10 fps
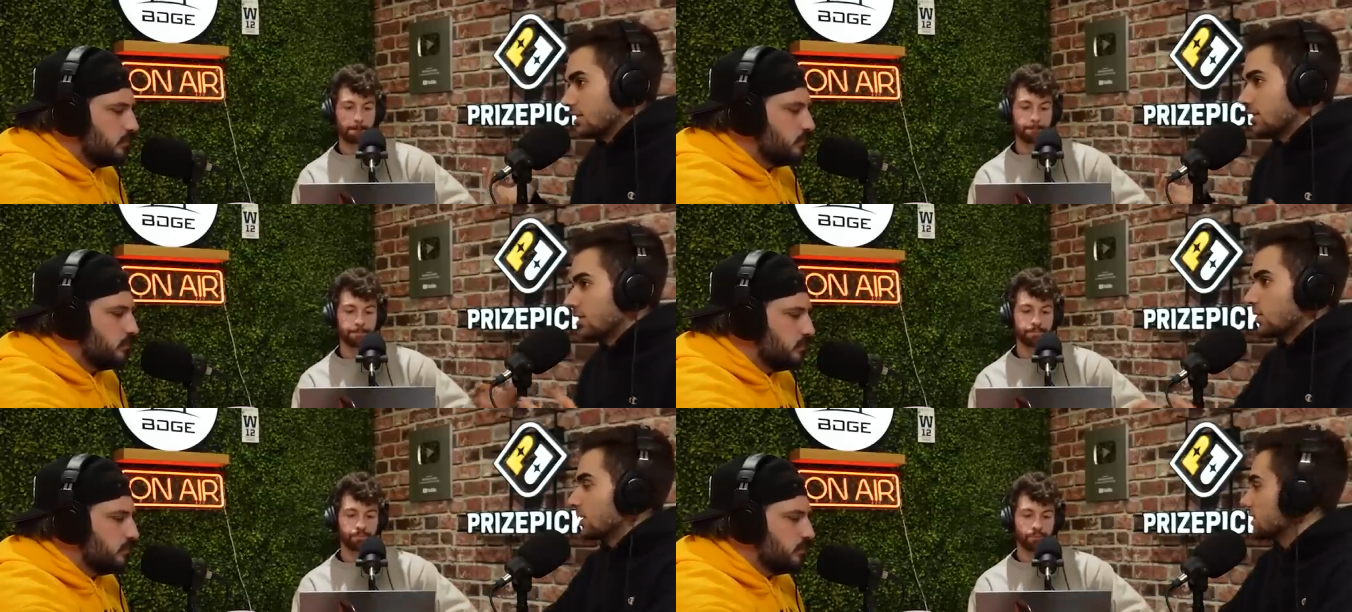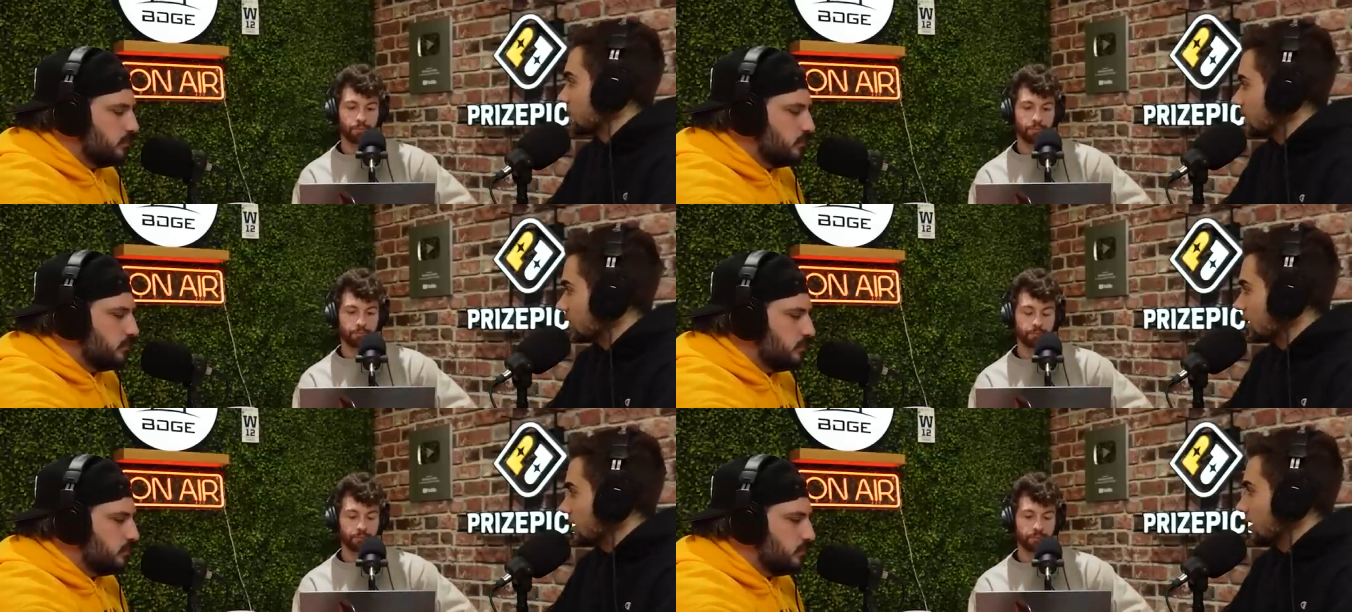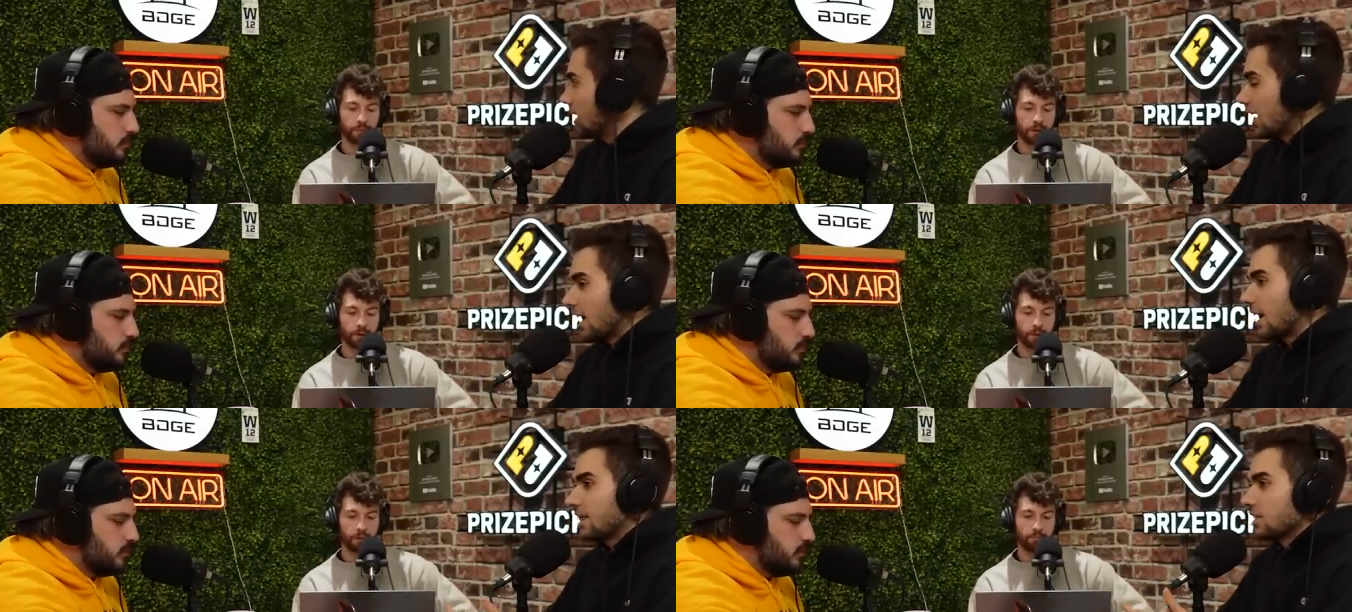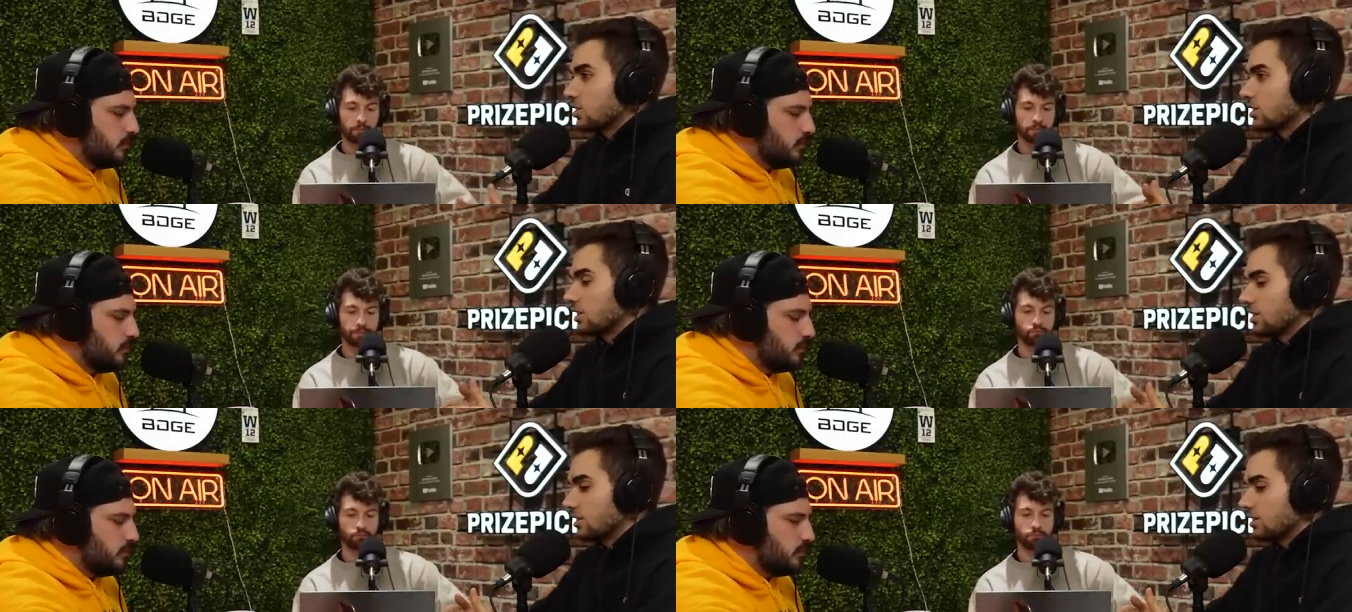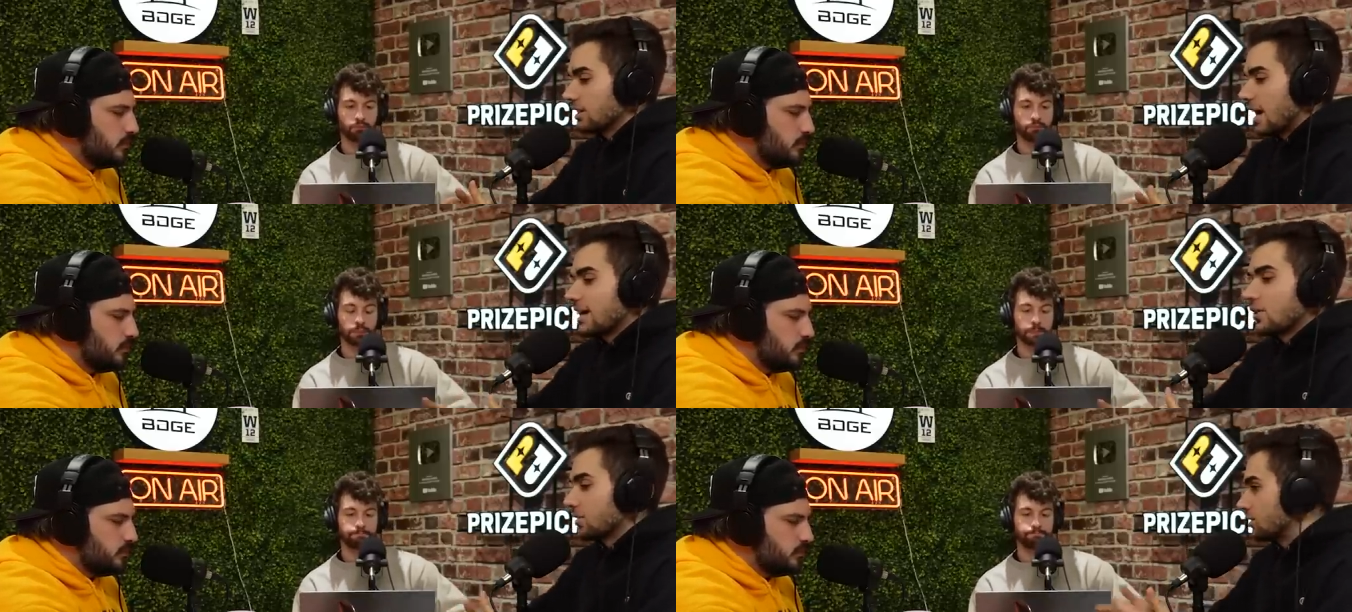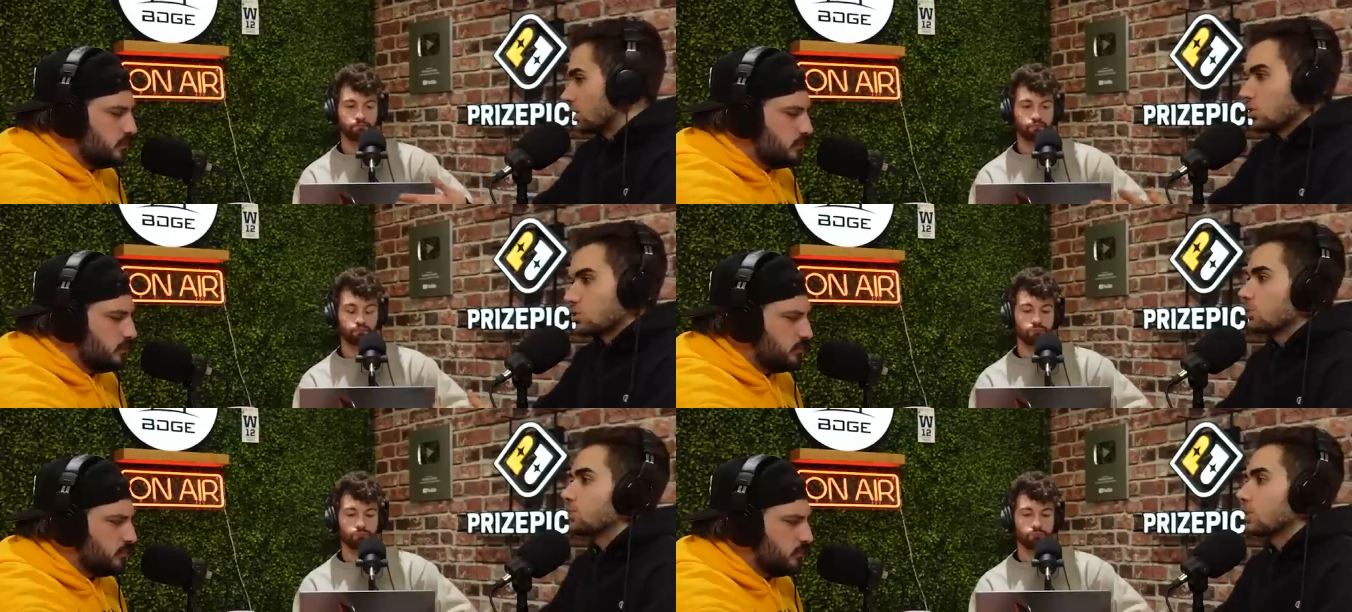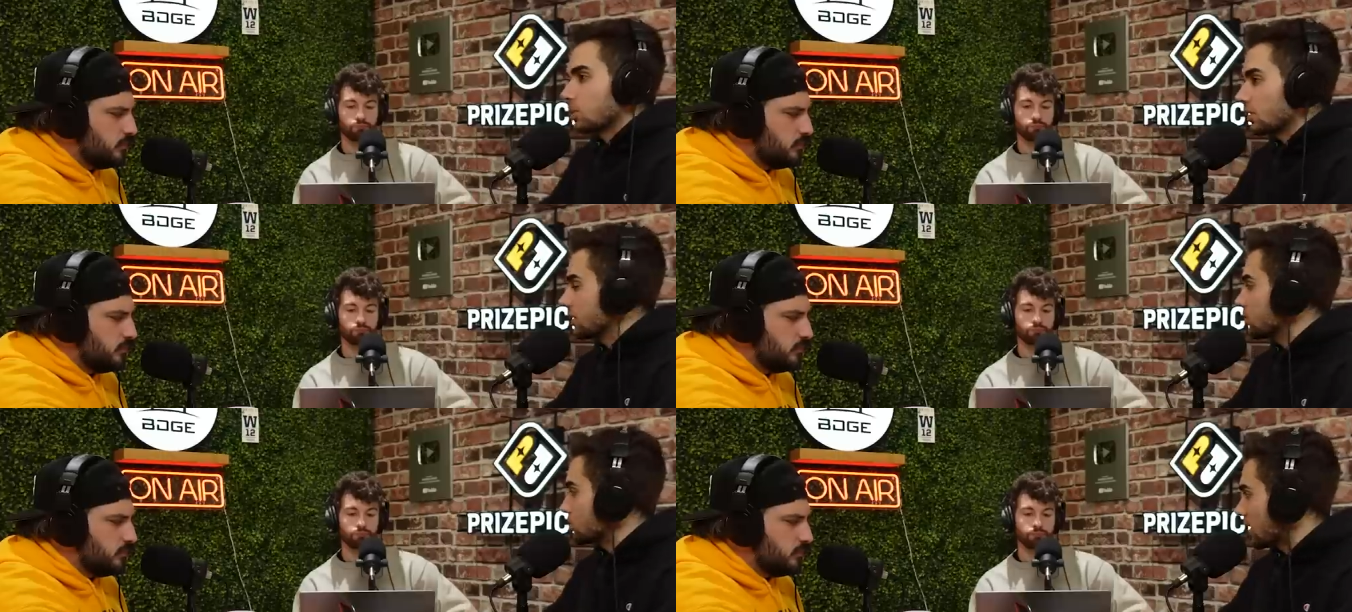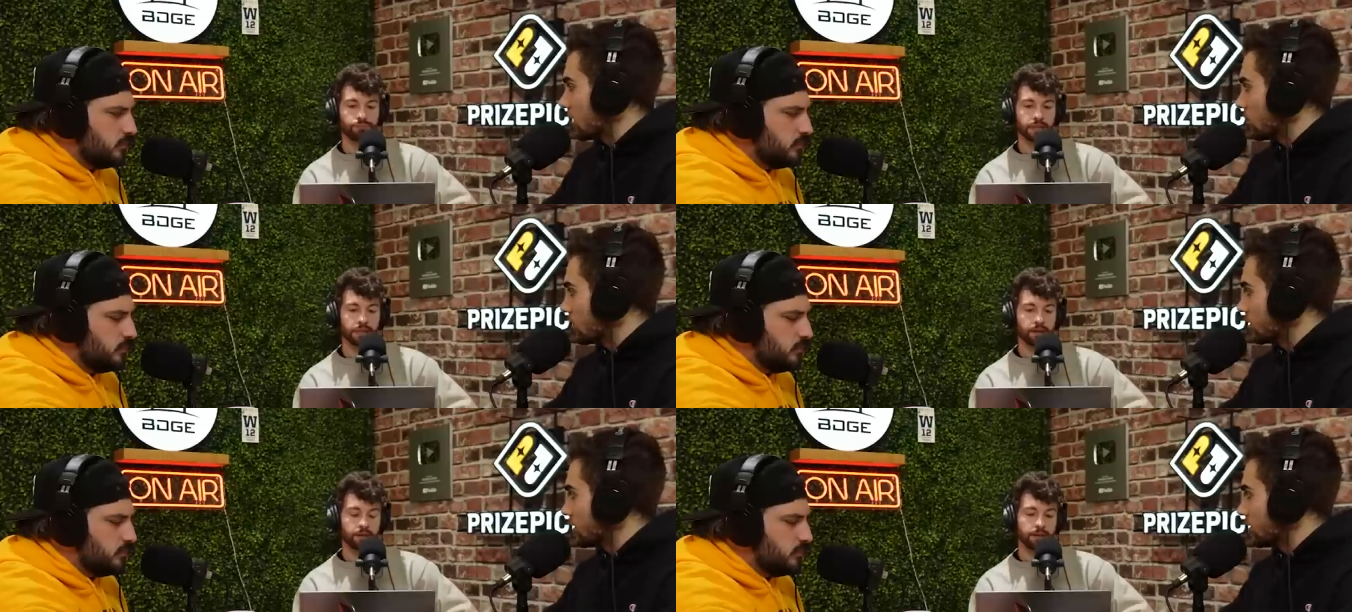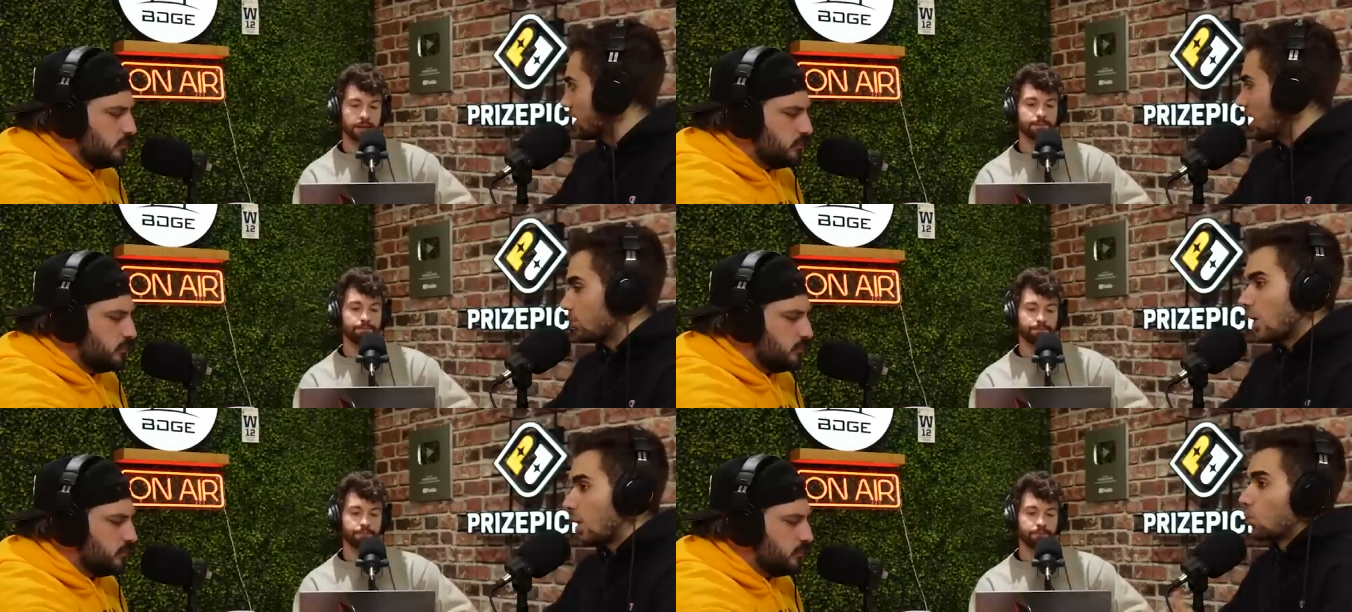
Speaker 1: you know, it, it I, think the that narrative can also be flipped on the other side, where I'm,